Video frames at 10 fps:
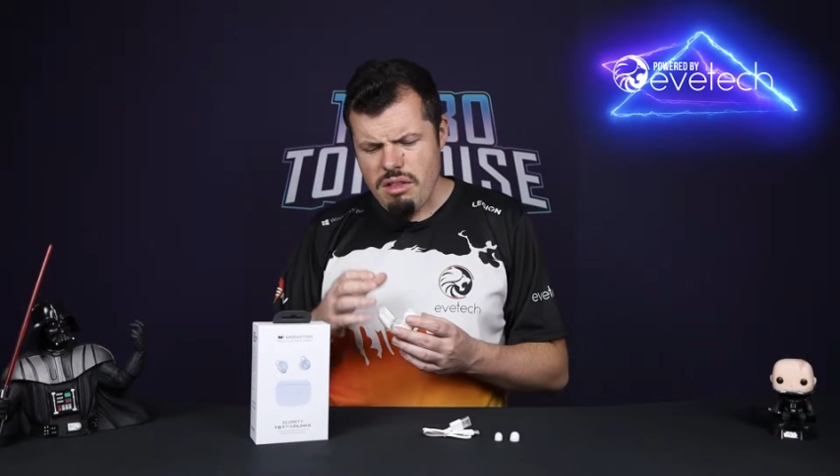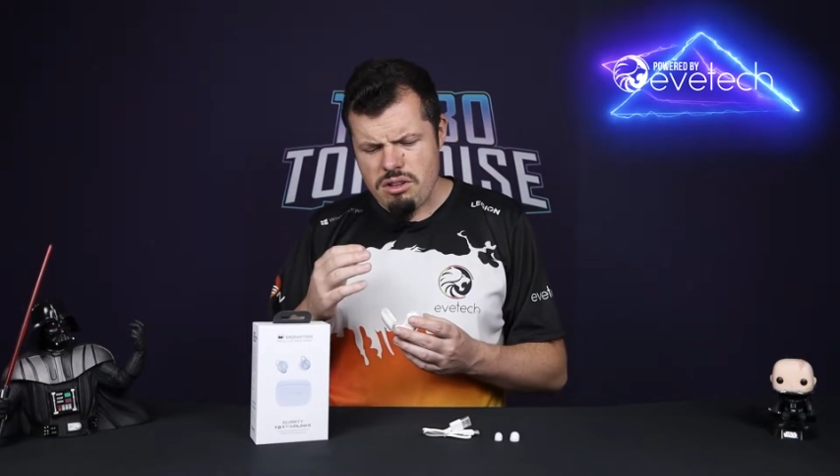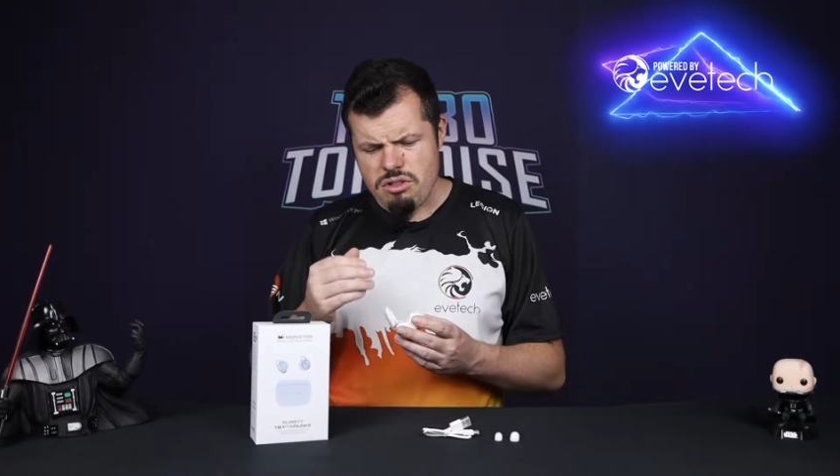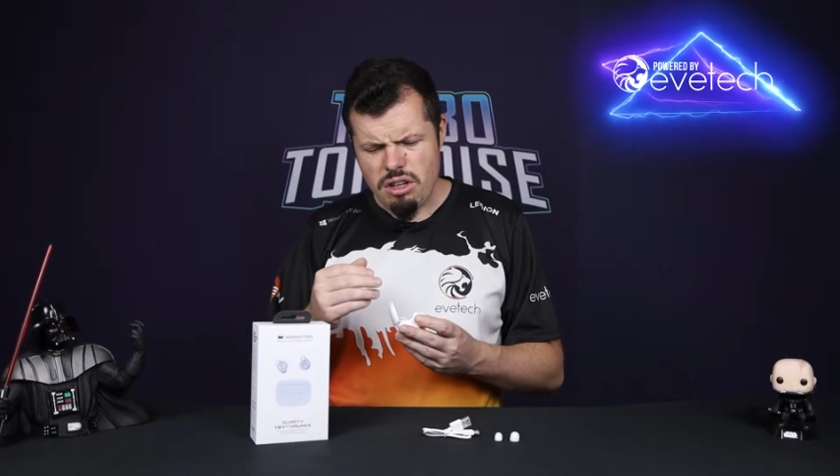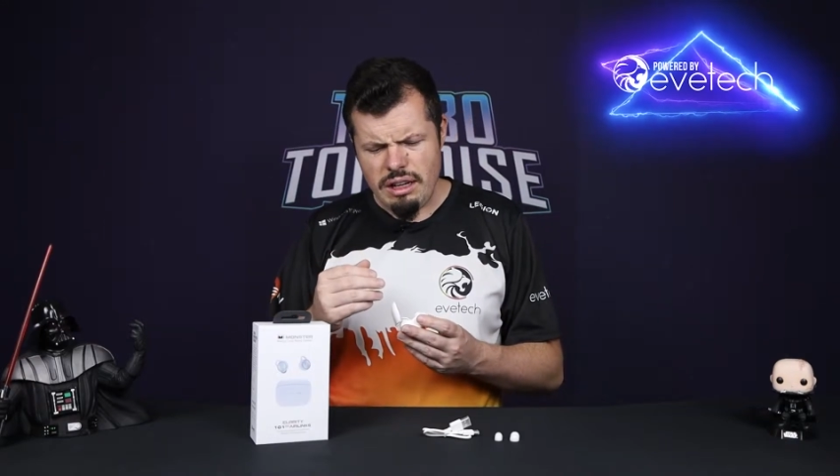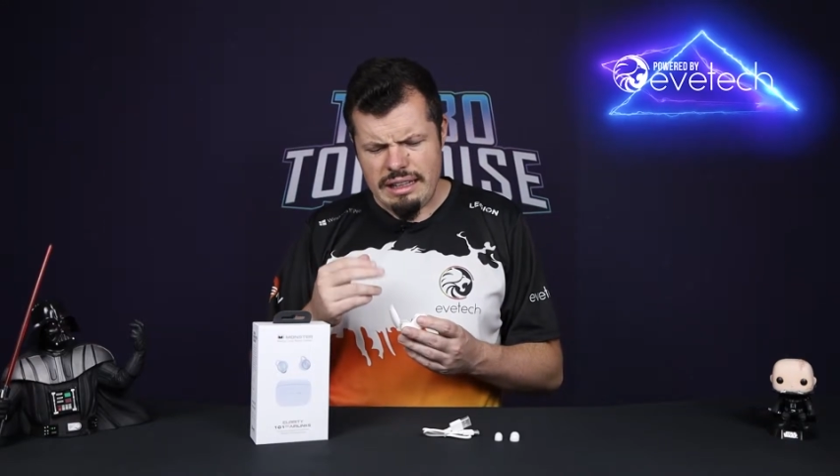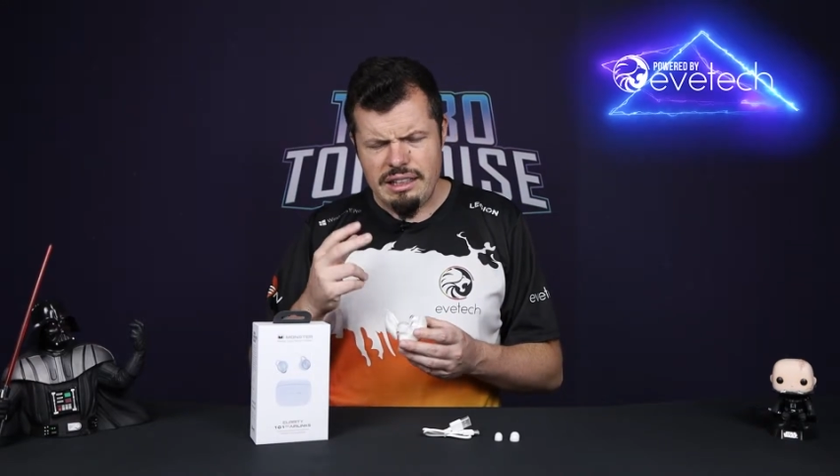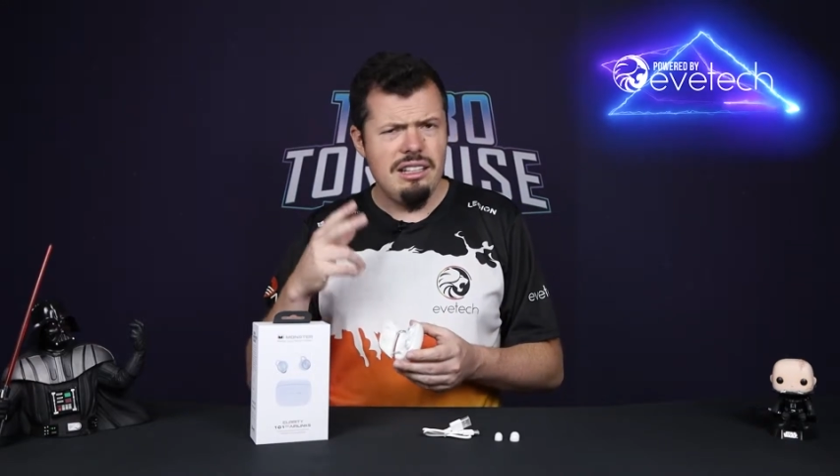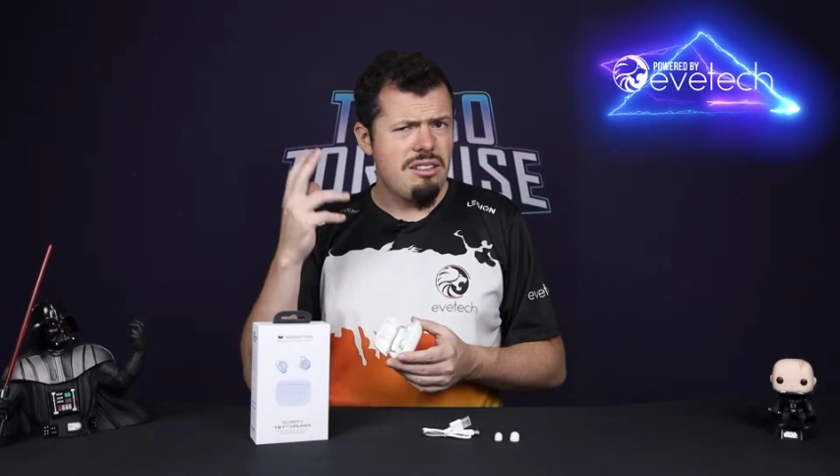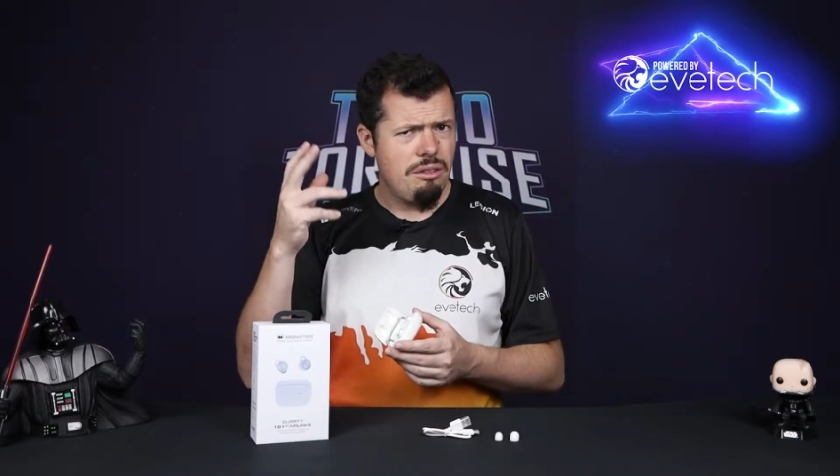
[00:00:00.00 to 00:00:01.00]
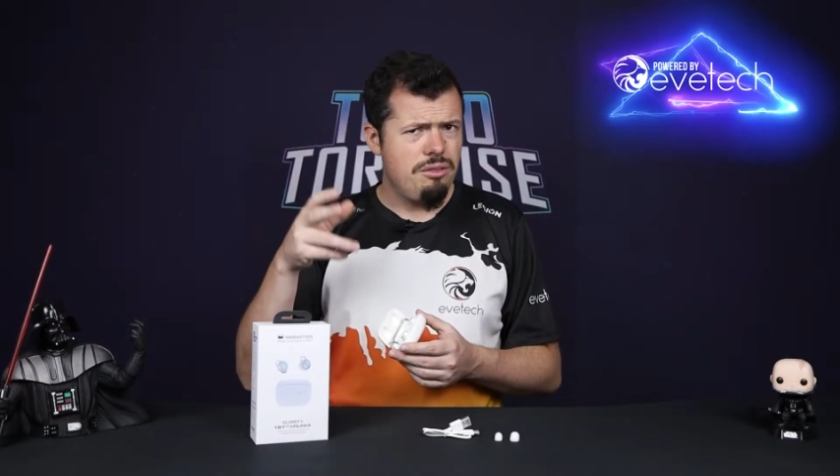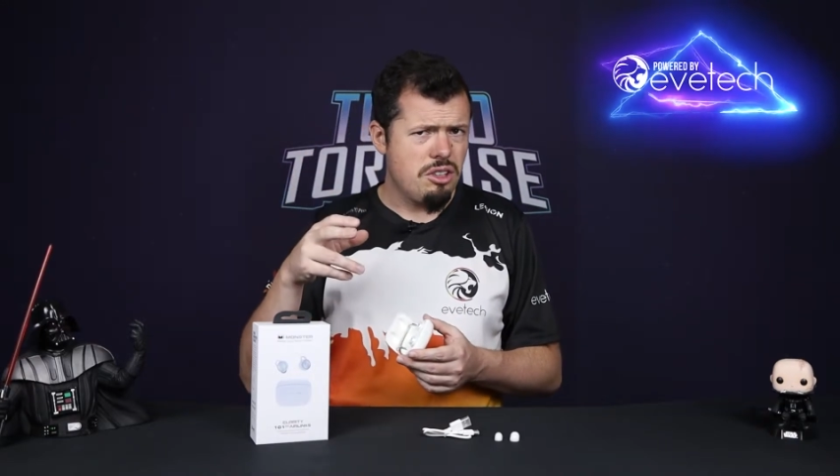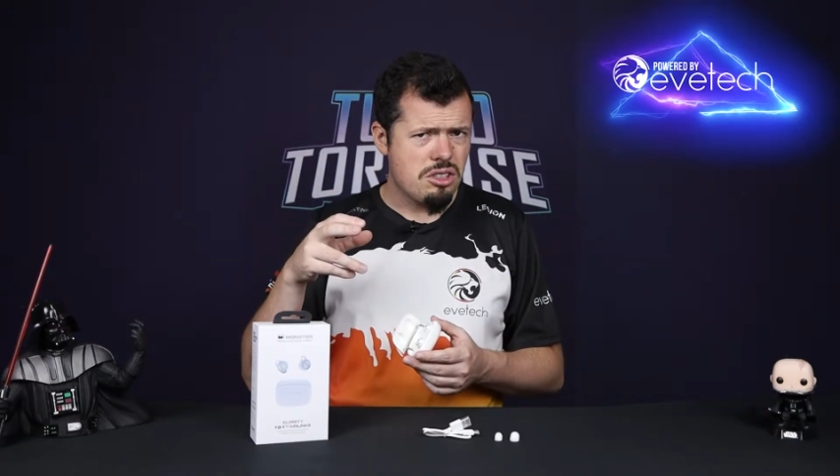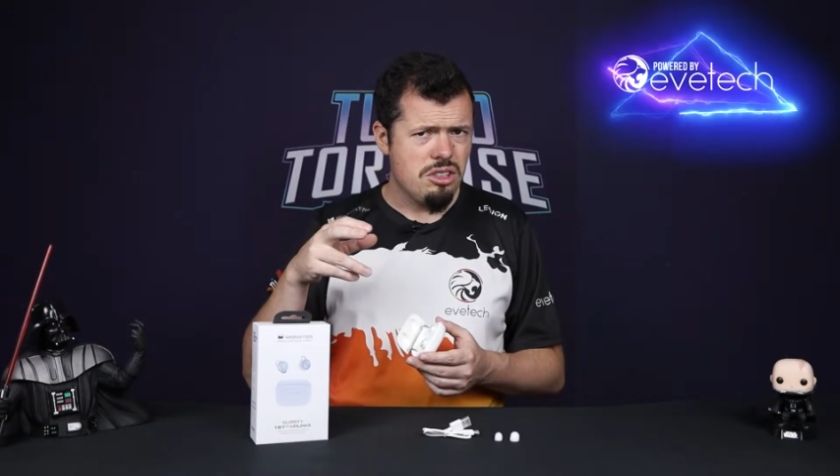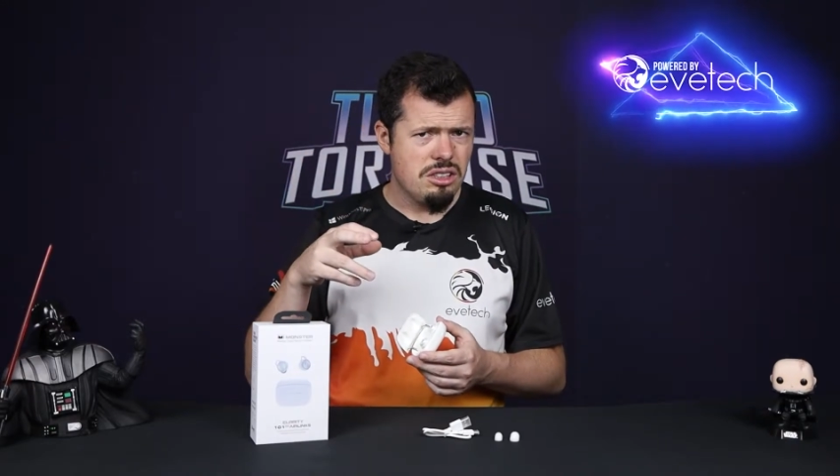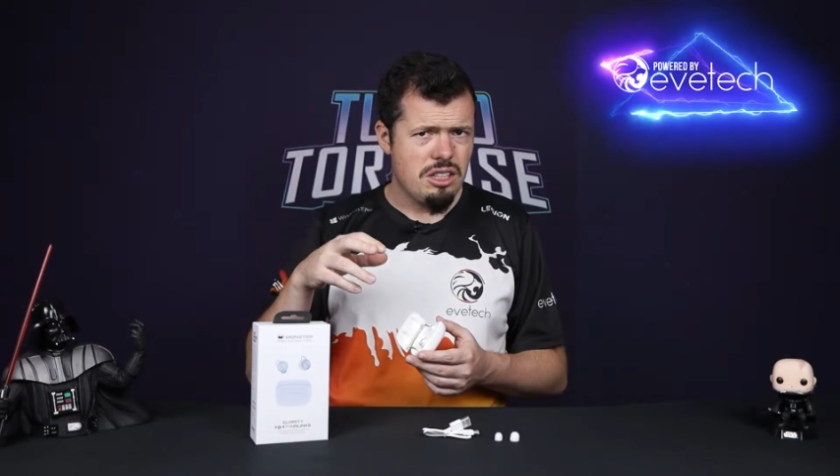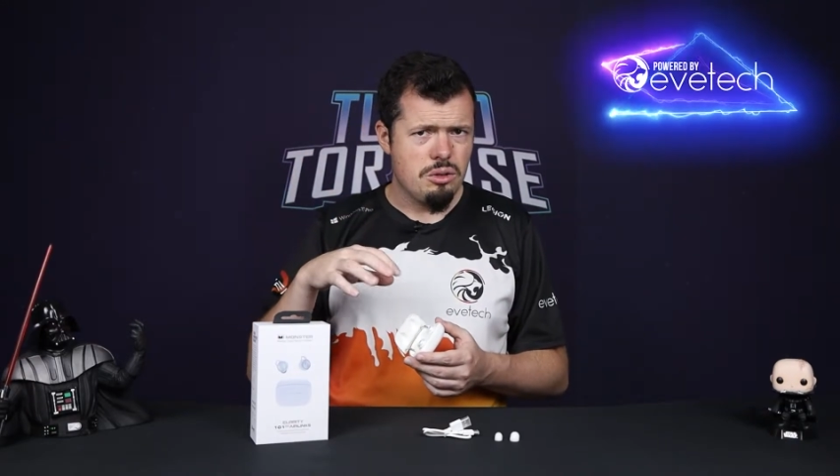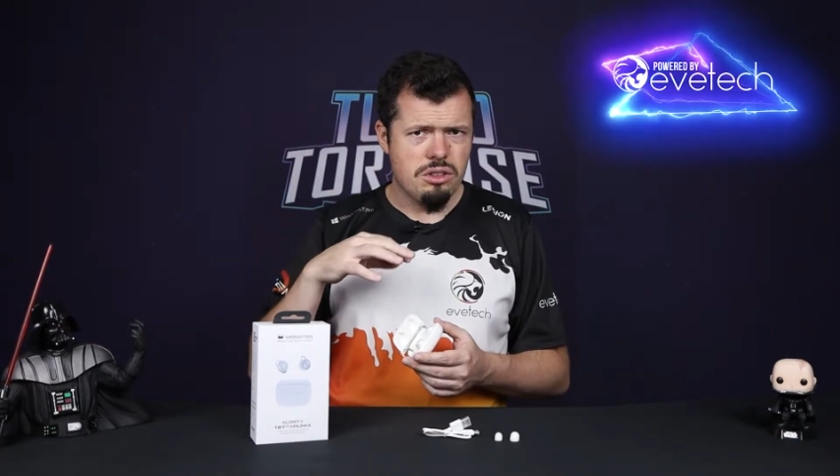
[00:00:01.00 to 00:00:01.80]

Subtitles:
So, and these have fast charge as well.